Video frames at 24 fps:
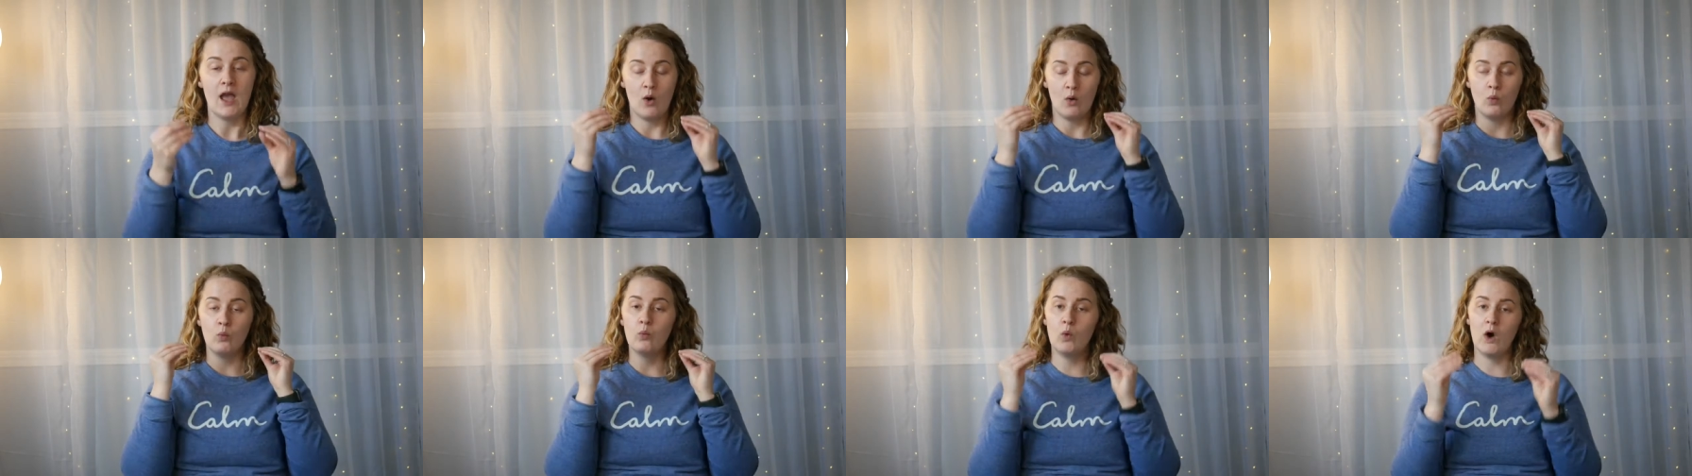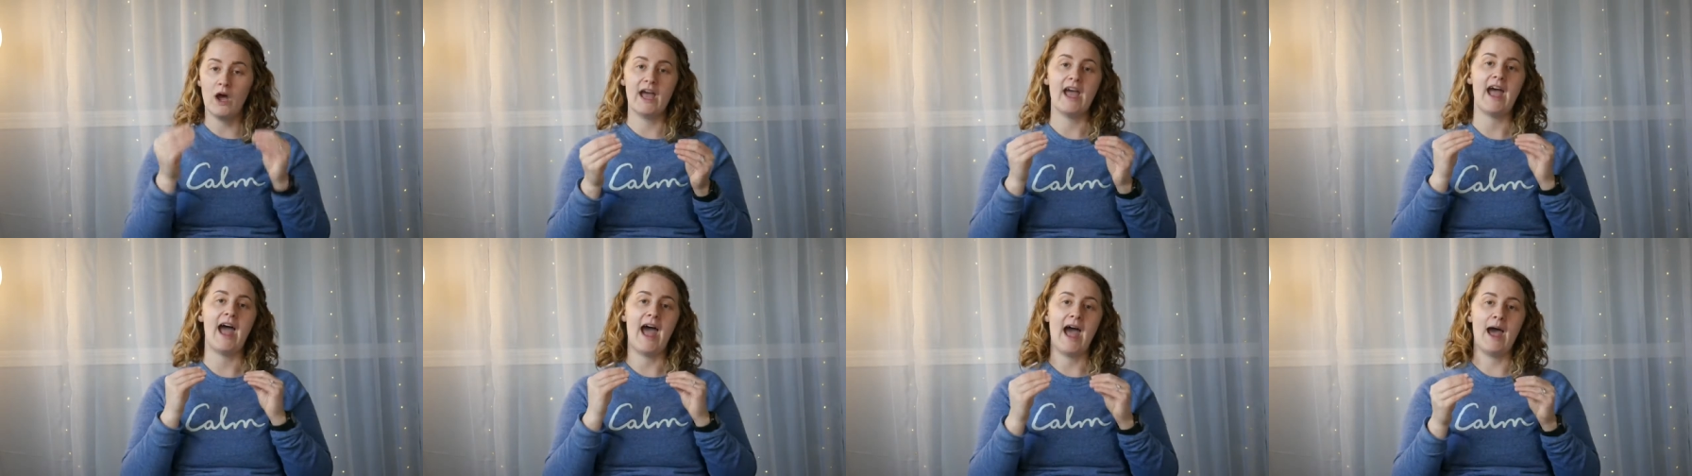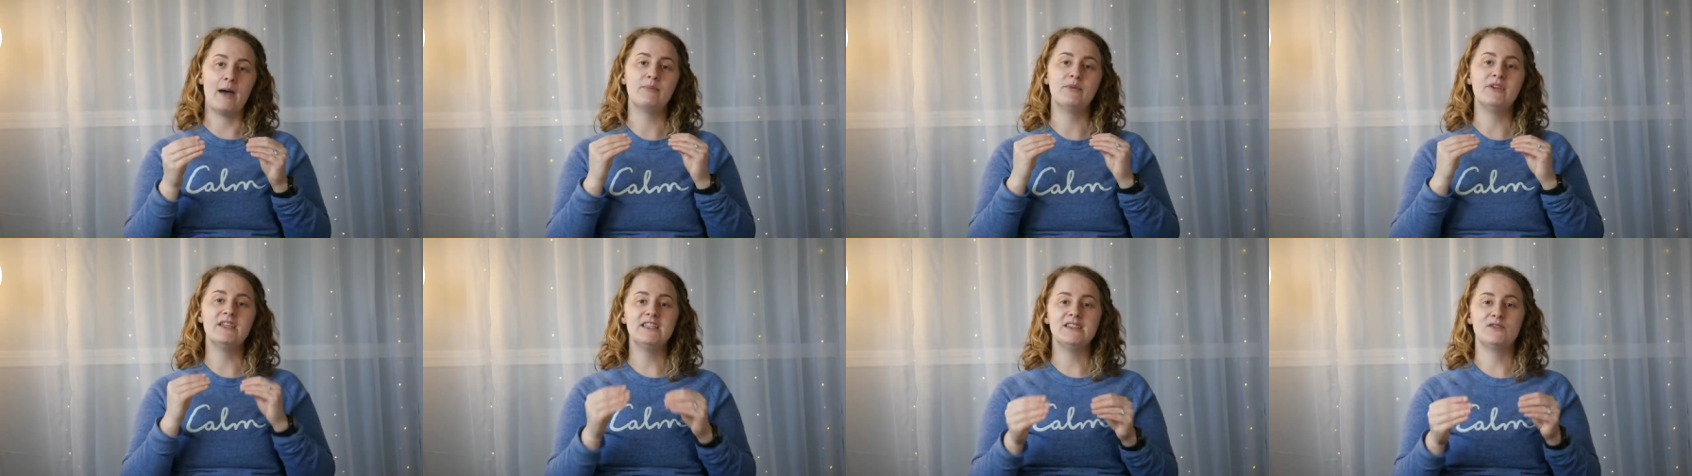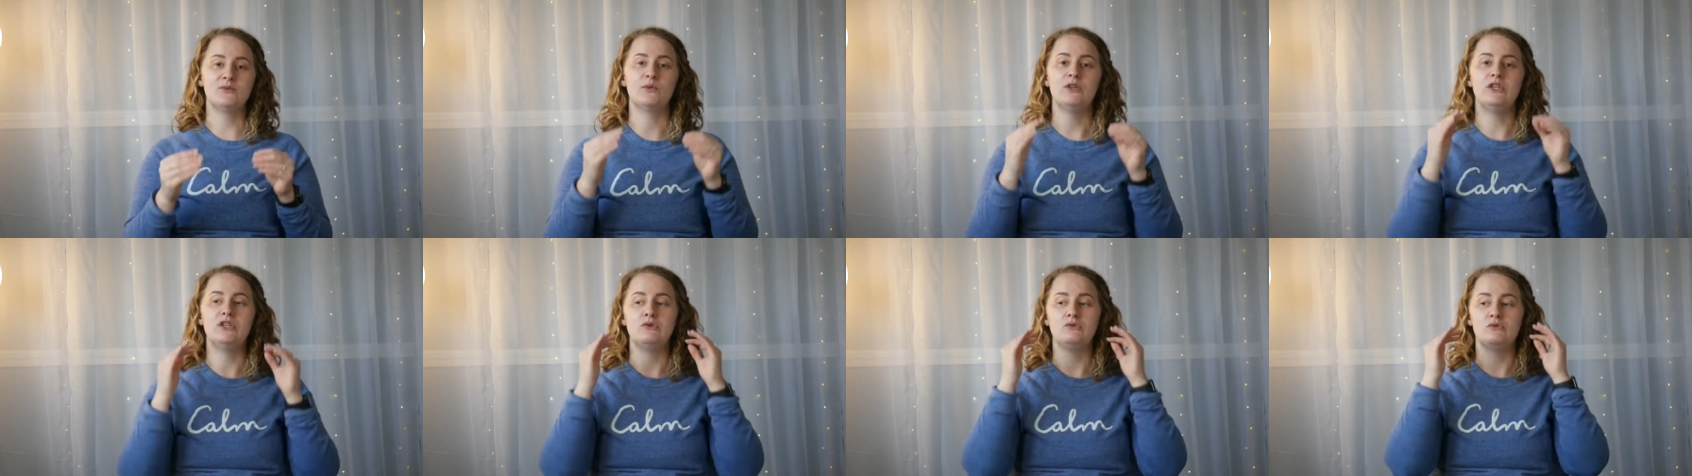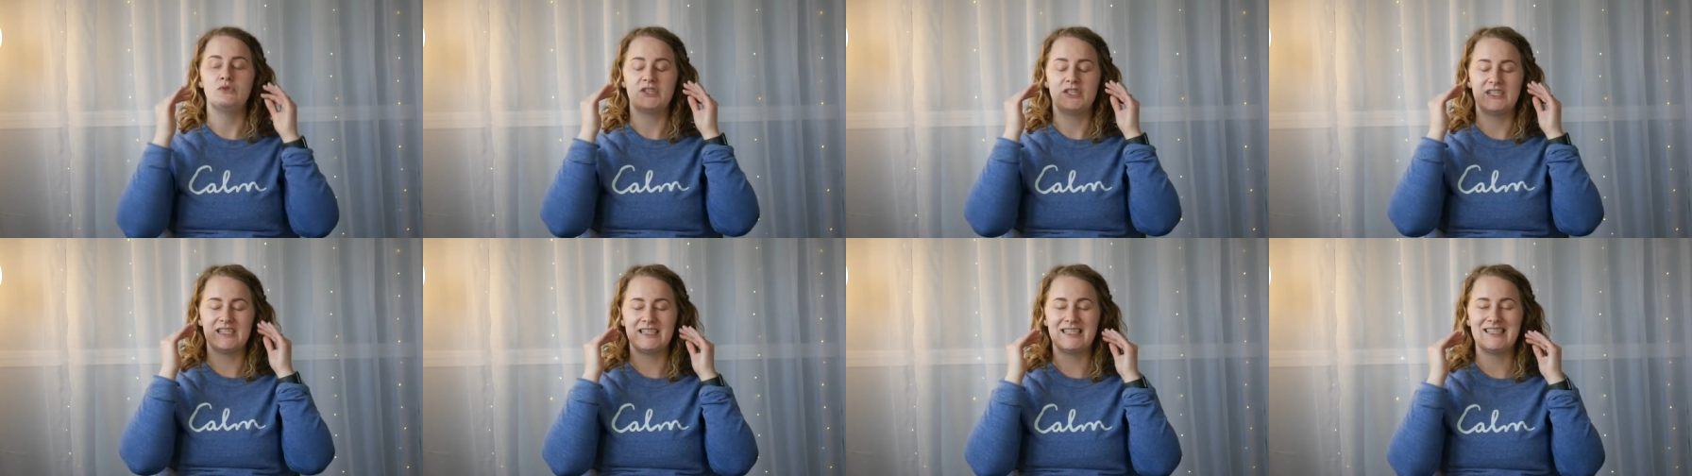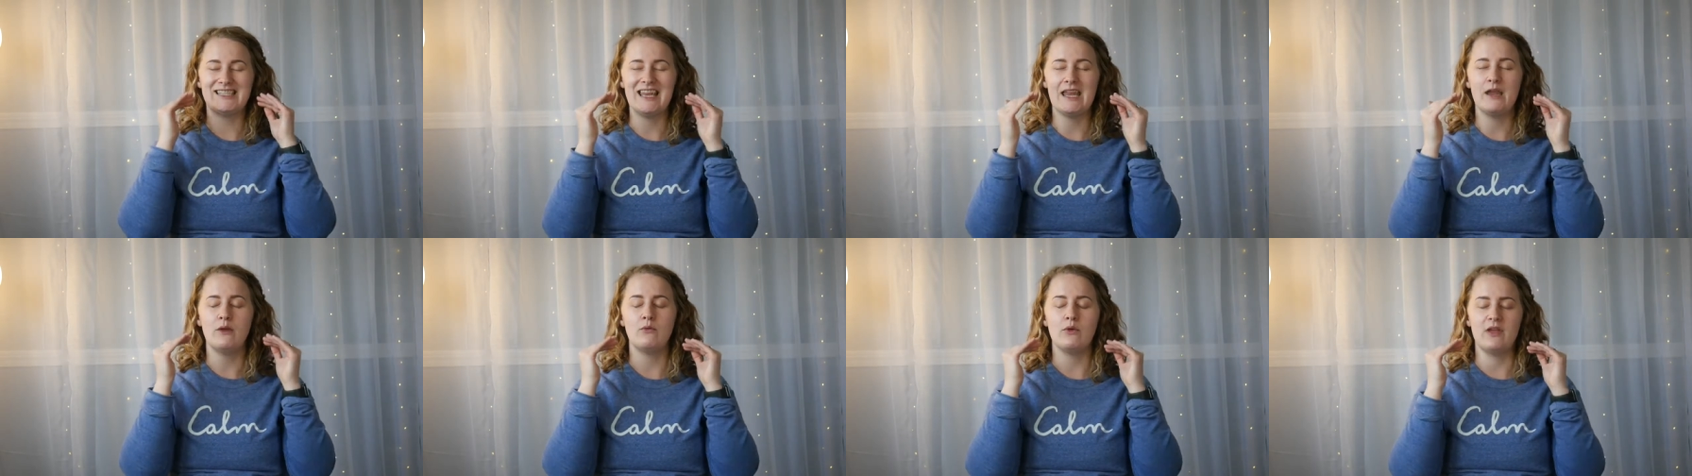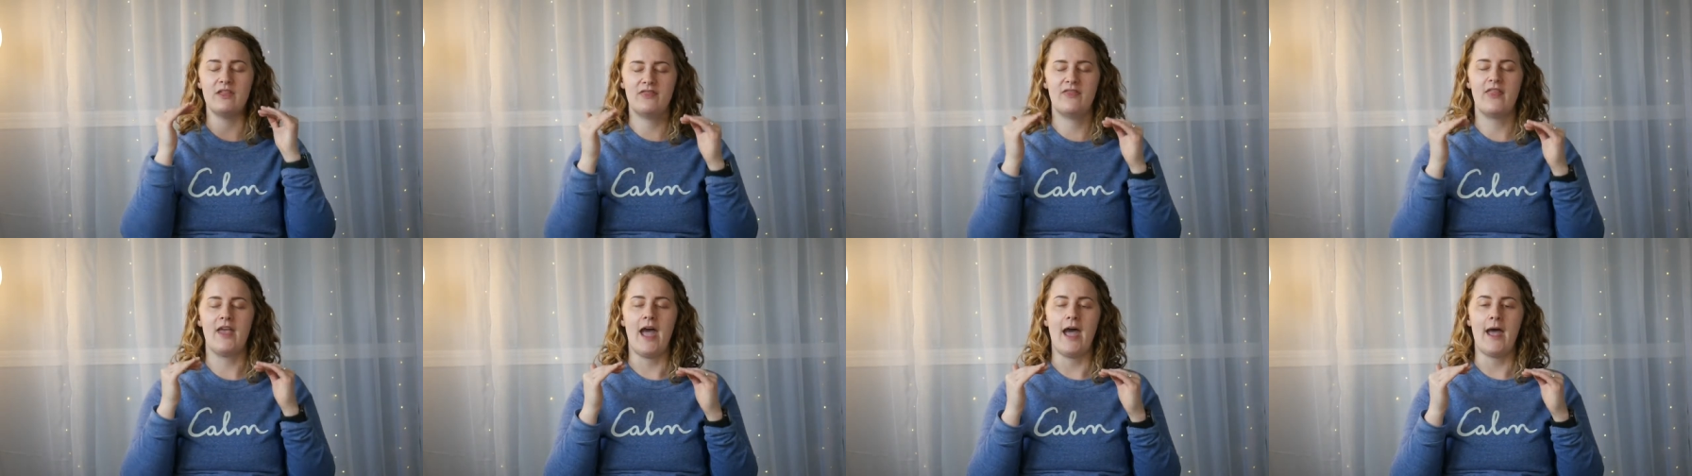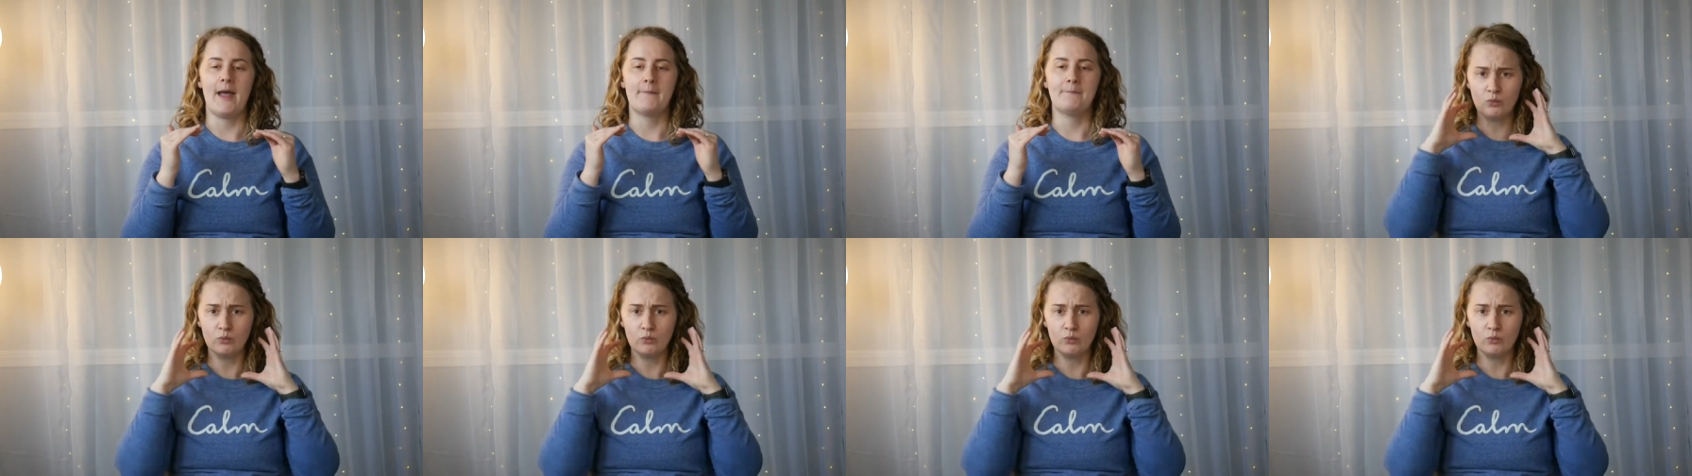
What happens when you sit with that?